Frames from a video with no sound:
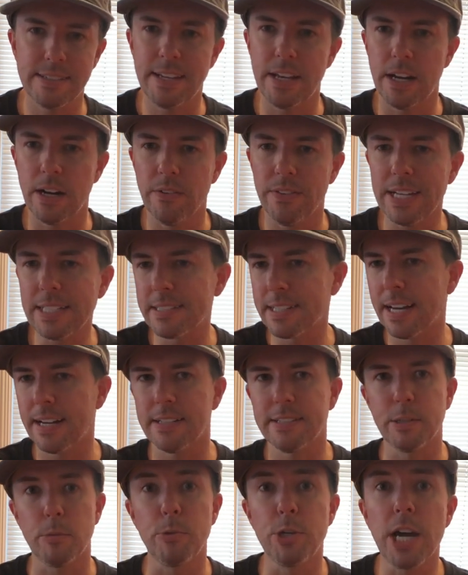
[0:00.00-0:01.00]
that's kind
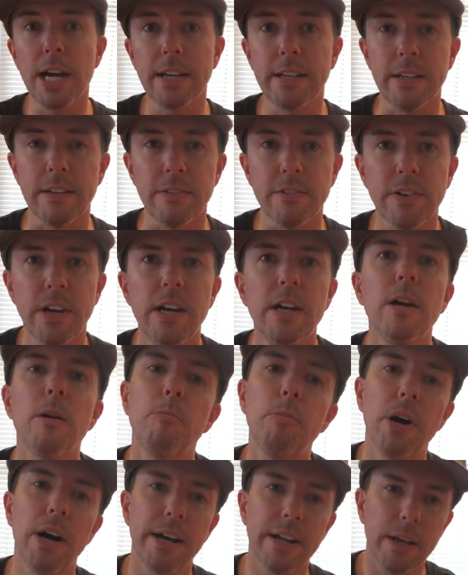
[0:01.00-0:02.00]
of subjective,
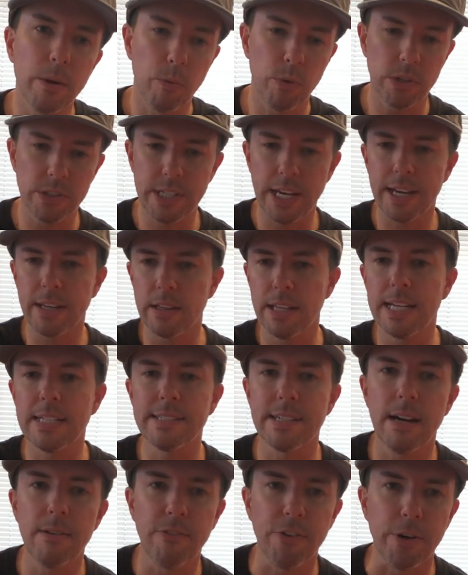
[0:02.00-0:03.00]
but it will take
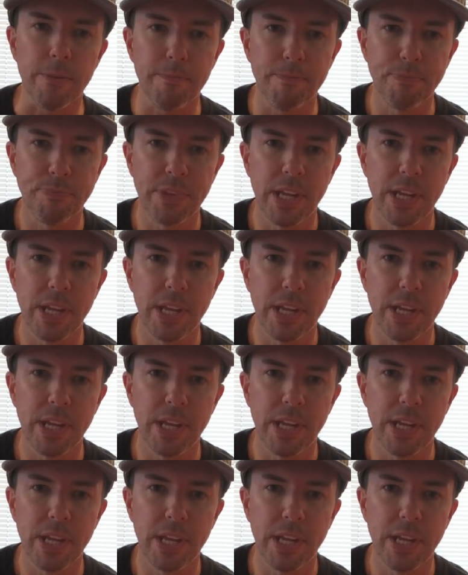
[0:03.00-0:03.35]
less effort.